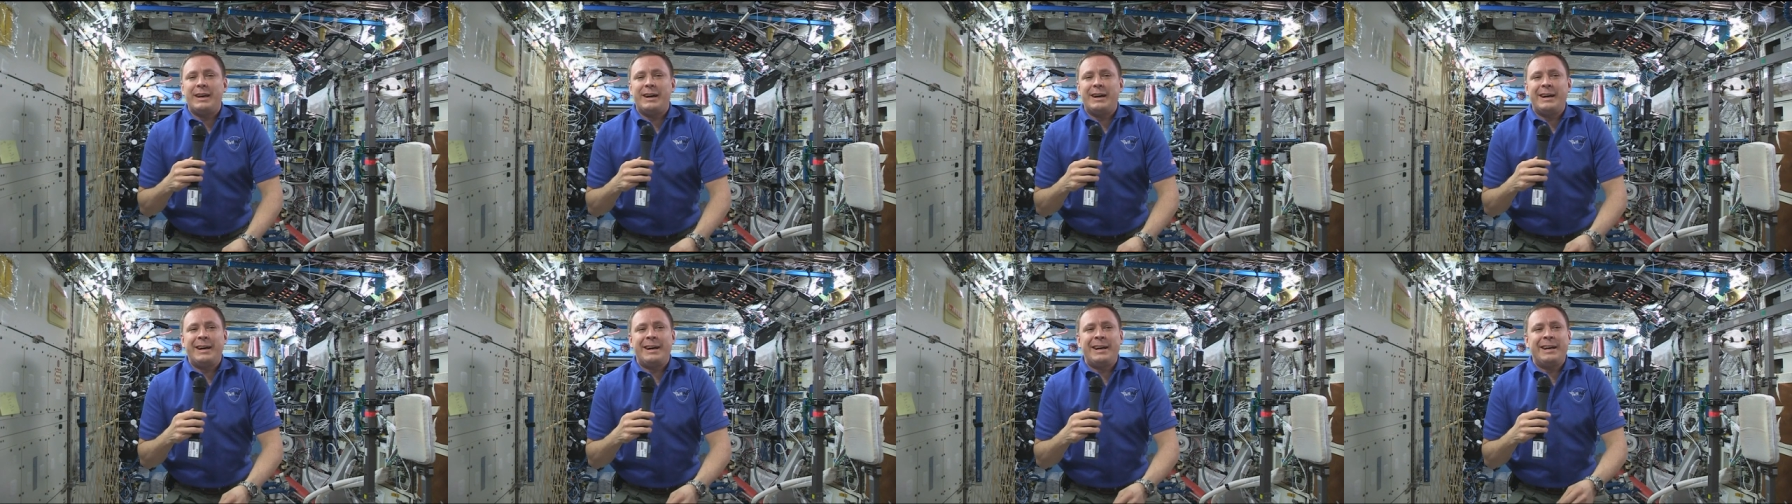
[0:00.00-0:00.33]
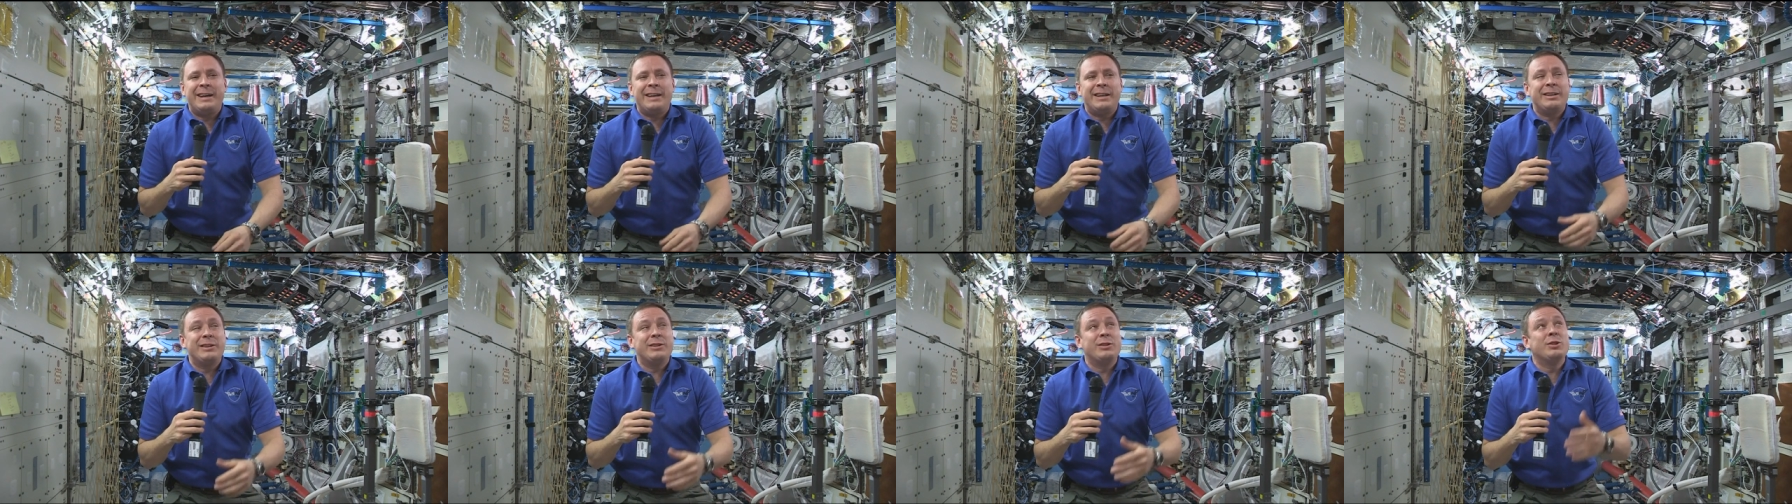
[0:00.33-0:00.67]

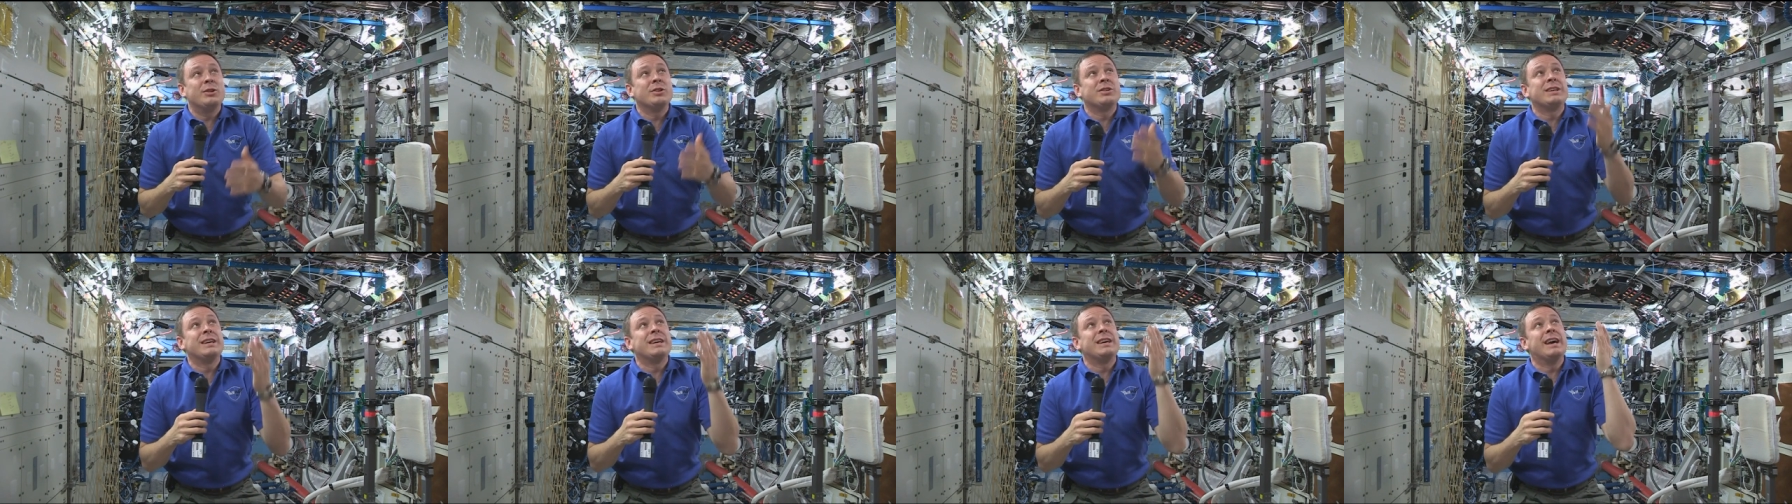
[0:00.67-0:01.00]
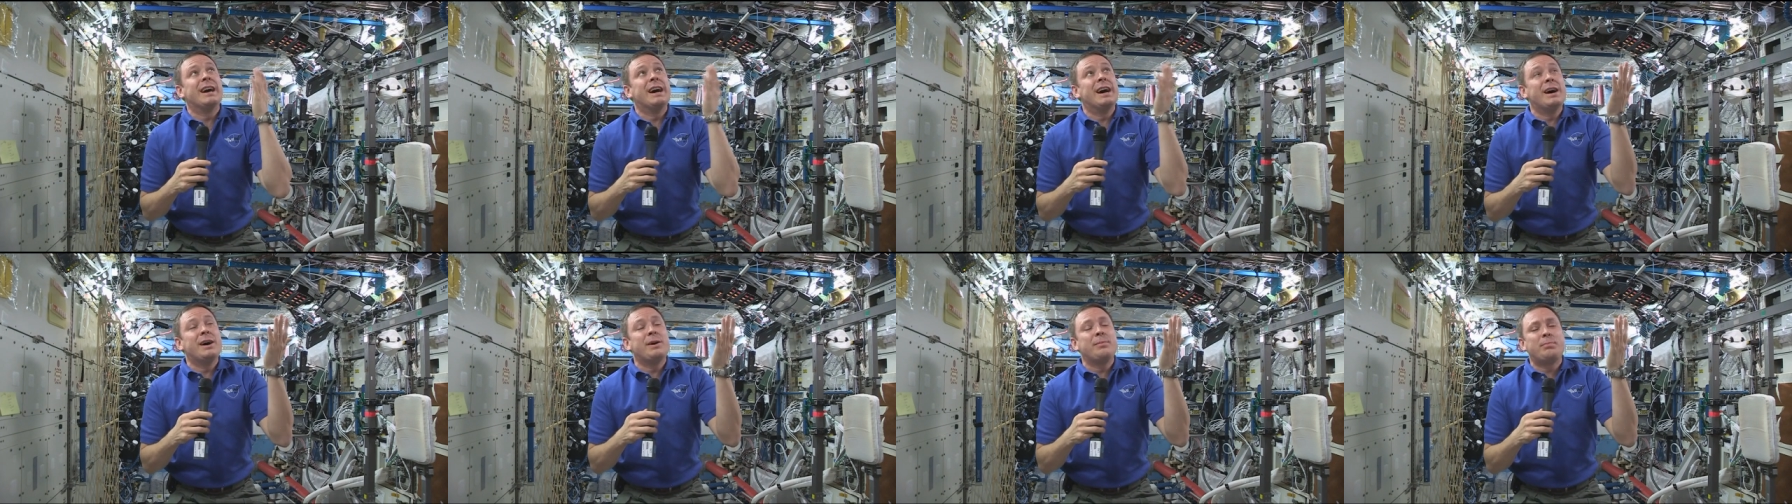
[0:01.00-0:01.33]
uh, looking
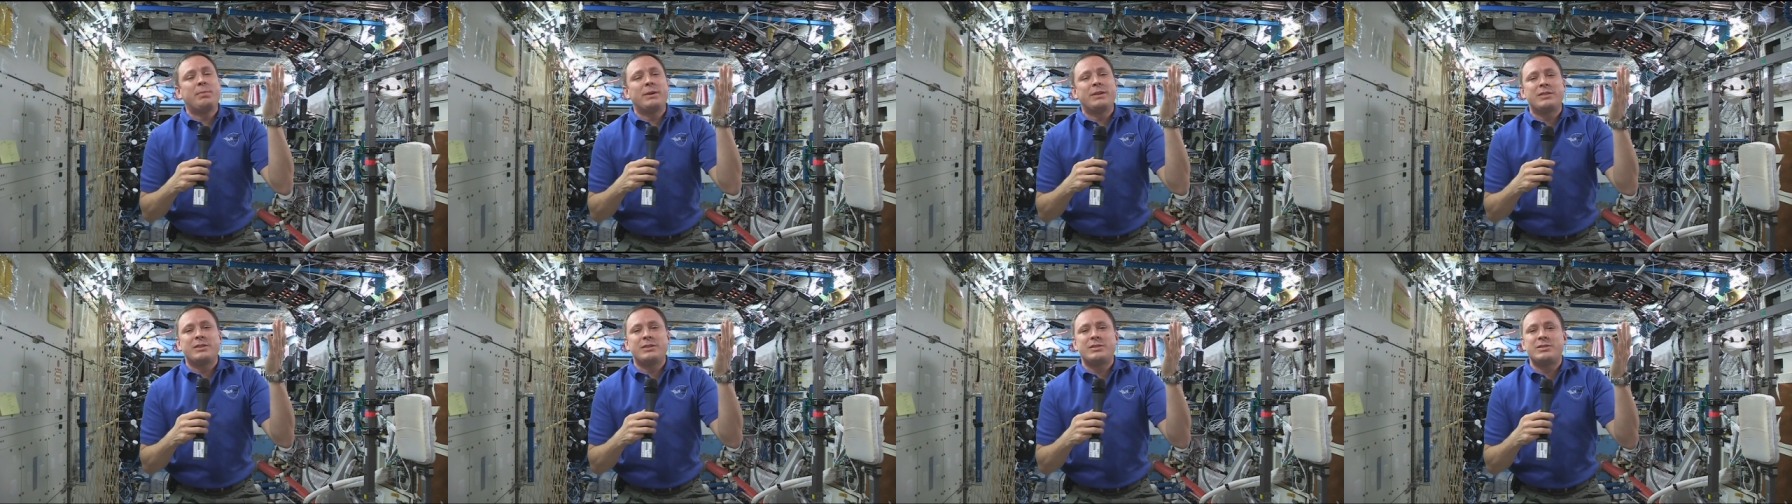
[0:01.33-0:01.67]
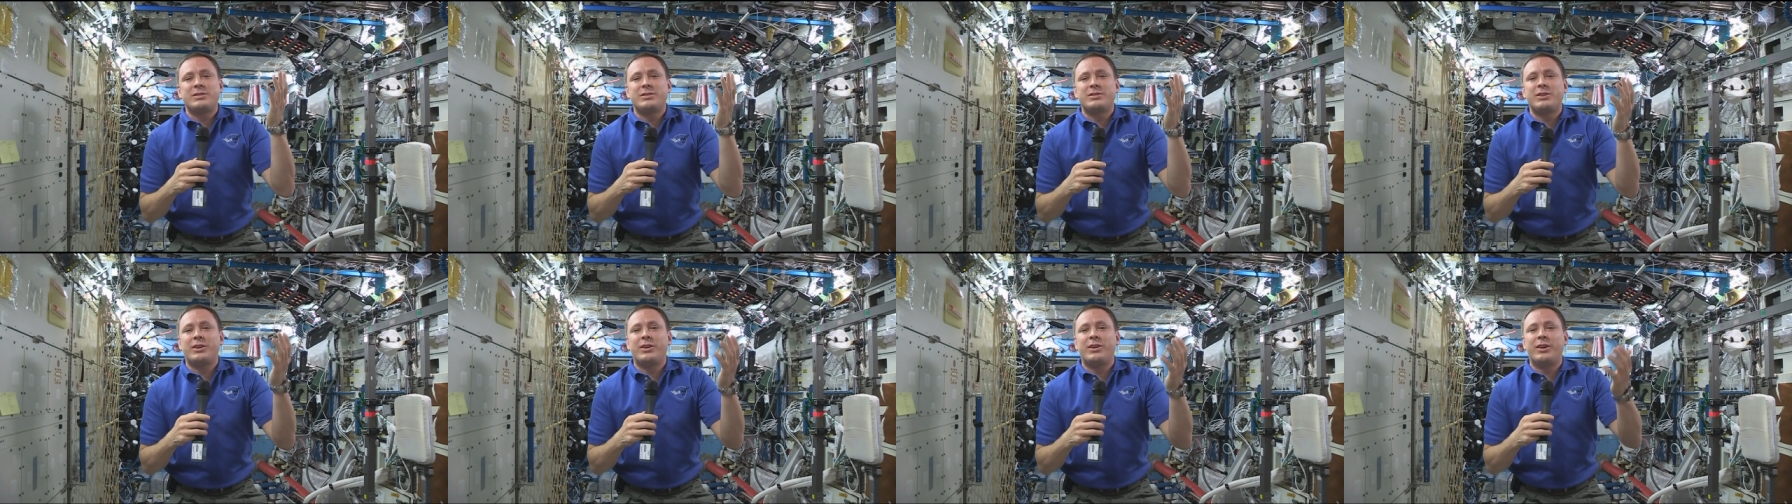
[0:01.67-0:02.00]
up at the
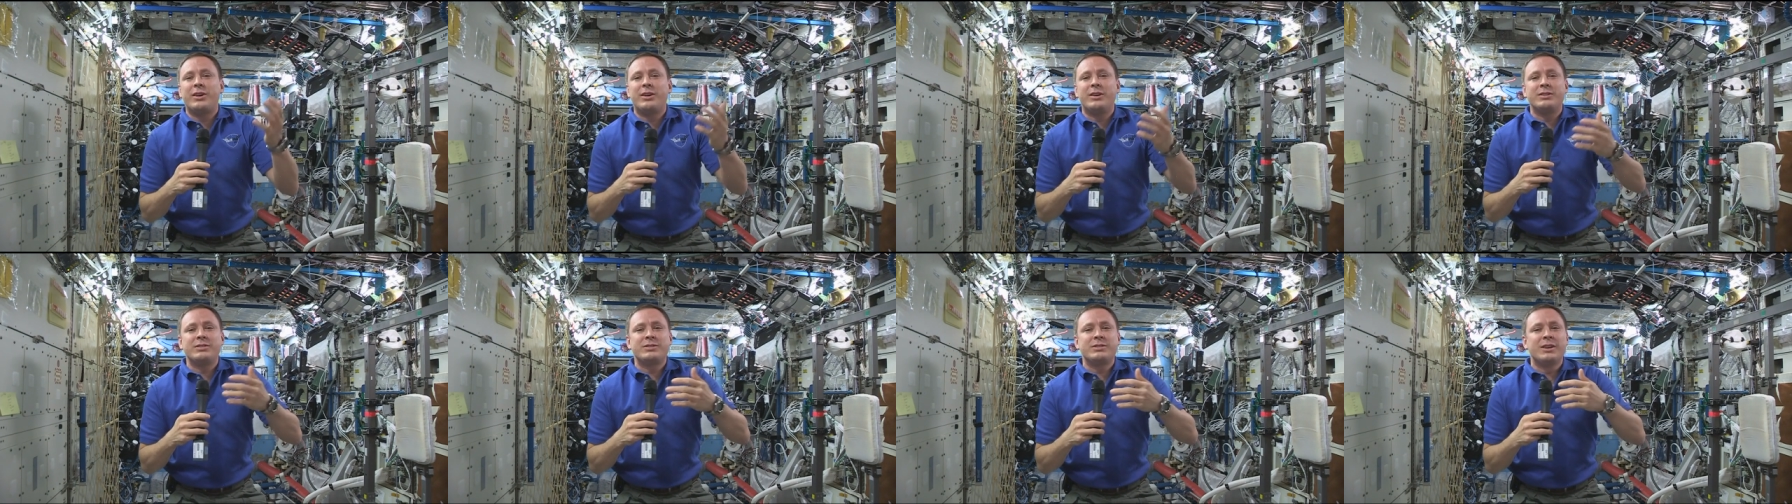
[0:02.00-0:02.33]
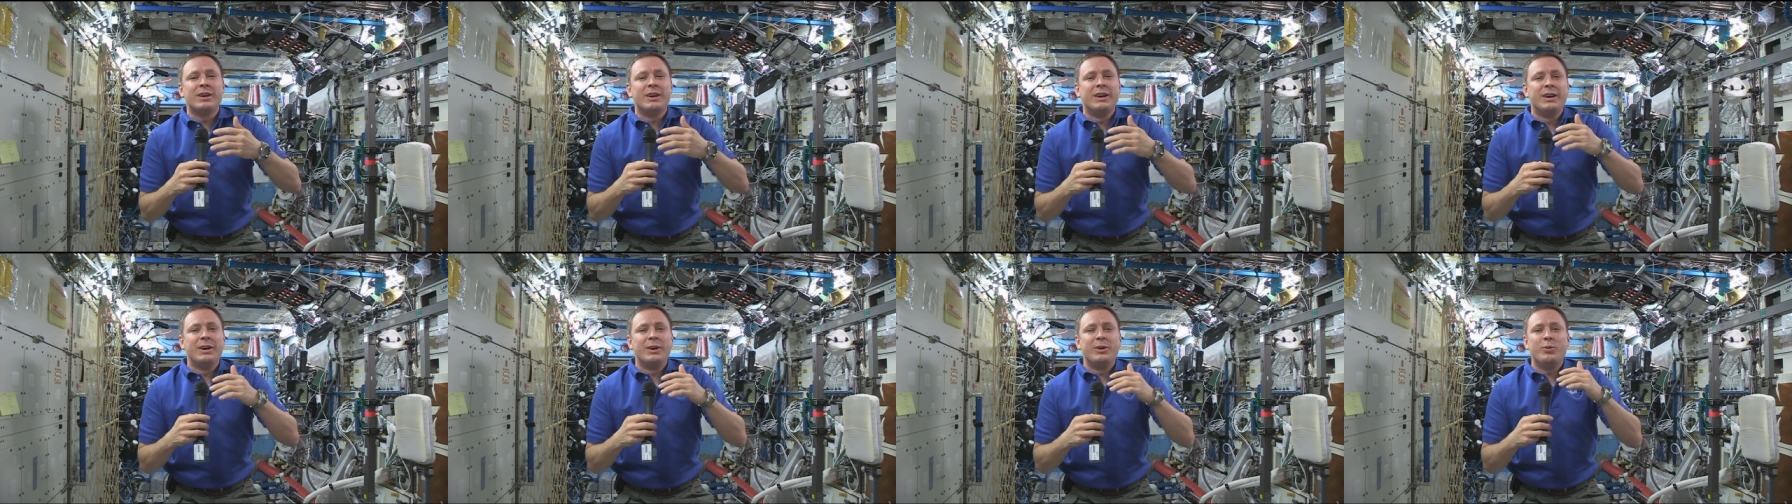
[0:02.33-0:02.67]
stars